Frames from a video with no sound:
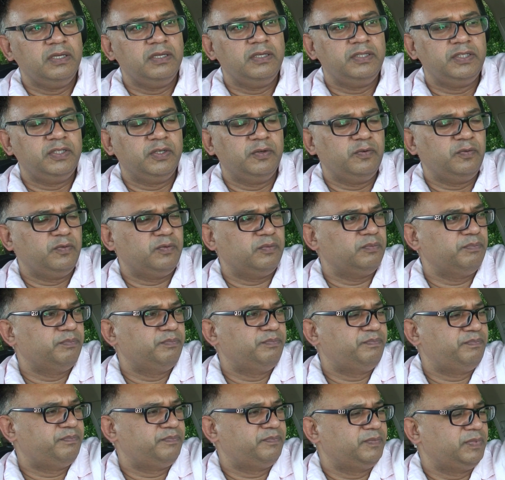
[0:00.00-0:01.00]
So
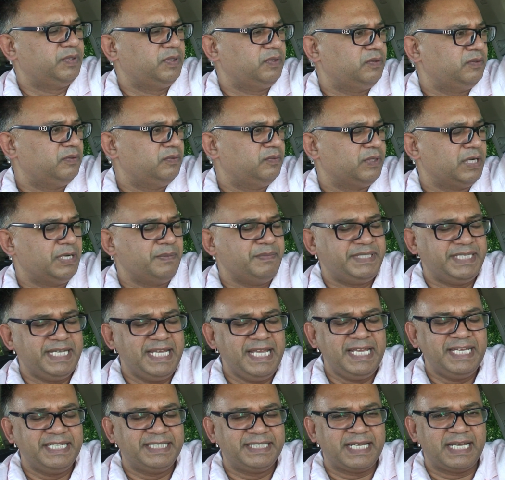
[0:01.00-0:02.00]
what I'm
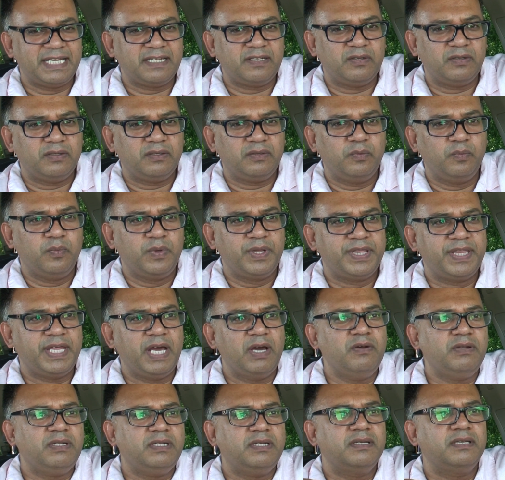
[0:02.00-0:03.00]
saying is that
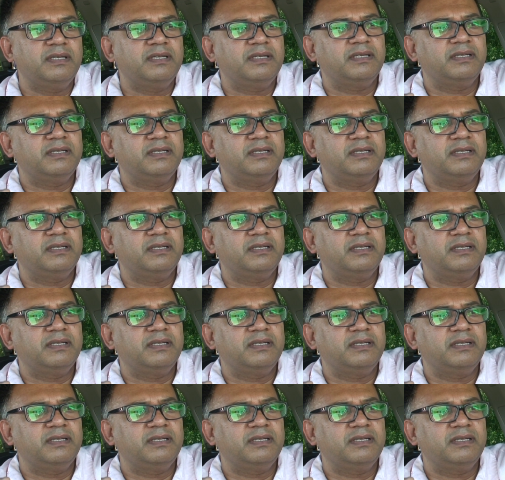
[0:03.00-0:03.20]
without